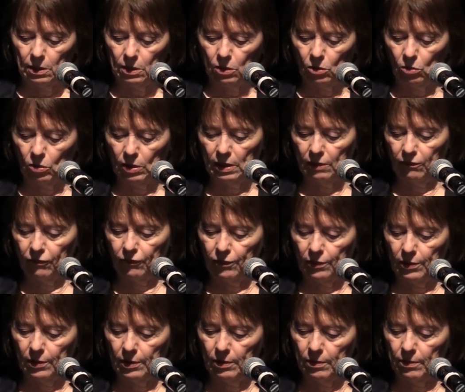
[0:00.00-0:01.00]
oh, I have
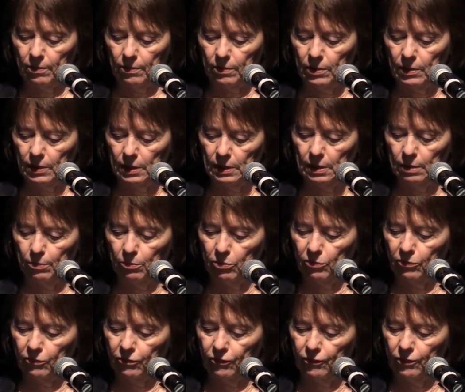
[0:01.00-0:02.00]
um, a number
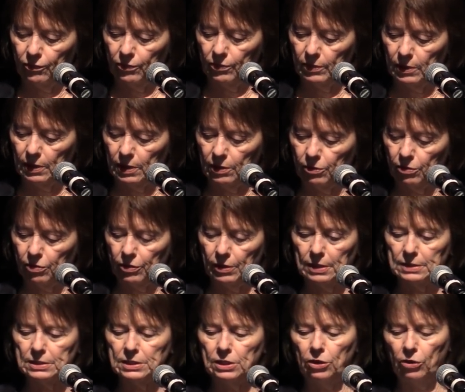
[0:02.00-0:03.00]
of other
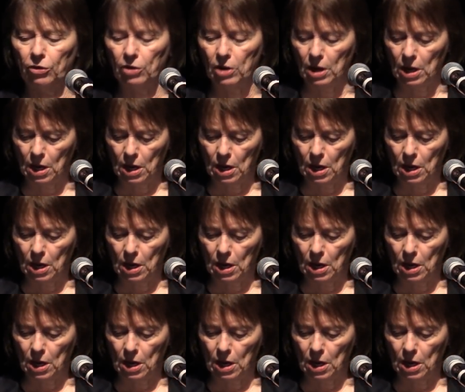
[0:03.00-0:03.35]
things here.